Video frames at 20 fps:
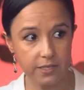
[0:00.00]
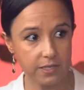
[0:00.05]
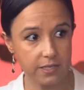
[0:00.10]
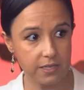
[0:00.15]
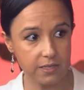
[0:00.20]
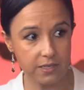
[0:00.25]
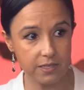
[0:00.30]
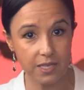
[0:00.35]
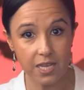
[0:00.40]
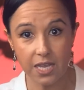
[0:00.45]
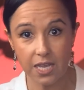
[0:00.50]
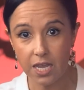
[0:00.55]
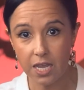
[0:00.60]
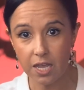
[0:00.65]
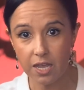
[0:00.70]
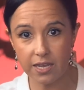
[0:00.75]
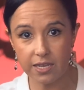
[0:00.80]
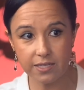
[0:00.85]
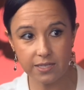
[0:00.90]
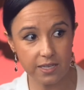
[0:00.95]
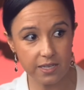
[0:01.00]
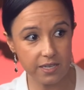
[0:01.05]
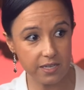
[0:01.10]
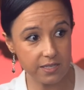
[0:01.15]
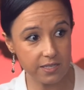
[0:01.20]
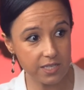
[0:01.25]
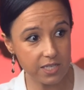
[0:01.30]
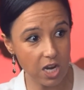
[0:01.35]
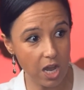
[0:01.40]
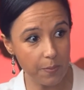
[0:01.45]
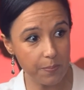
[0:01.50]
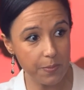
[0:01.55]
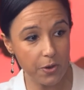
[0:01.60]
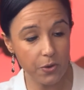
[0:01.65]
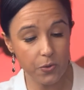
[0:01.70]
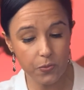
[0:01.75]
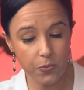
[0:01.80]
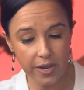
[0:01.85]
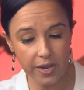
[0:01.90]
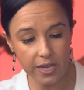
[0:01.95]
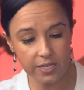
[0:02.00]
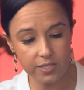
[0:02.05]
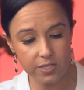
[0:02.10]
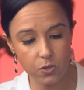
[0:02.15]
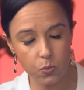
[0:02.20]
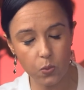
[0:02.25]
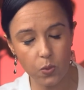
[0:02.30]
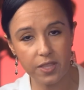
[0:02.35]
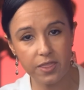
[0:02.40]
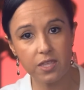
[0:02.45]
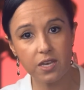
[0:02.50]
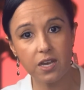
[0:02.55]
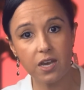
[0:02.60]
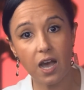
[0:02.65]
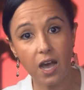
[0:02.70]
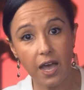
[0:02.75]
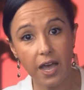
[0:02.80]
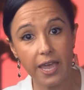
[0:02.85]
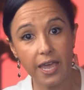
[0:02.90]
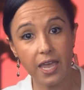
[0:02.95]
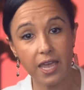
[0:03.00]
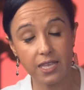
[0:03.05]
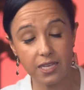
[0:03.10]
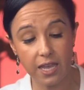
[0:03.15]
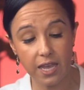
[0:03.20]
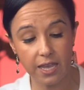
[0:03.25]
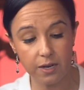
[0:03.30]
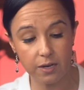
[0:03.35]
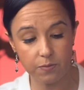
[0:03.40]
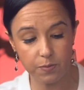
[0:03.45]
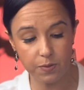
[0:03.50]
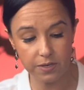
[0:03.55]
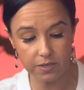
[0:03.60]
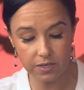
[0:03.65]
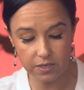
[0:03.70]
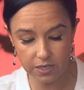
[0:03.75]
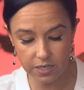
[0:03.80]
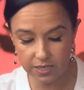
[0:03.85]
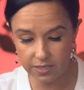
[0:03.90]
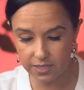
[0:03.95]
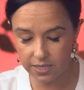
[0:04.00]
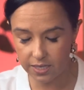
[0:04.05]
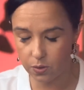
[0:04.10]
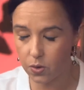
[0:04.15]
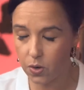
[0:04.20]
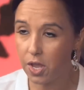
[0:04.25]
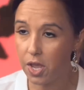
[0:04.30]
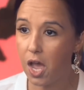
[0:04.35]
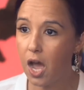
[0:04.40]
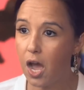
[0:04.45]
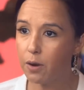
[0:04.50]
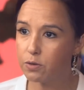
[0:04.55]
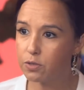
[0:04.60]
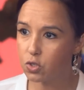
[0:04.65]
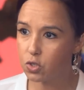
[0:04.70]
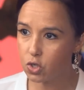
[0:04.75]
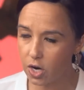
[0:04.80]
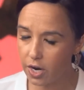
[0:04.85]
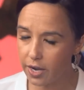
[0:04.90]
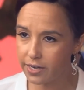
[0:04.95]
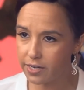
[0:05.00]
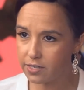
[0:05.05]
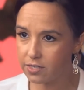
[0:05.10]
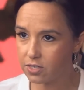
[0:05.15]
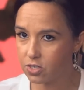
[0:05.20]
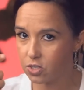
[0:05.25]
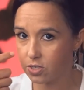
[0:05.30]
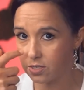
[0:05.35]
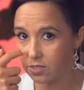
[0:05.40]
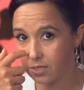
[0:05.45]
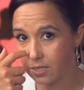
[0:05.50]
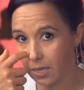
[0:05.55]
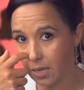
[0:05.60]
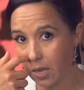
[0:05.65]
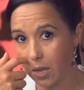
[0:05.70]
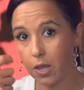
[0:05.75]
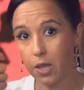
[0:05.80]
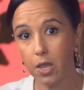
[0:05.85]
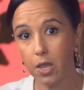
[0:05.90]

is is crypto. a Gestapo, right? And so what the guy had been, he said, I was trying to just like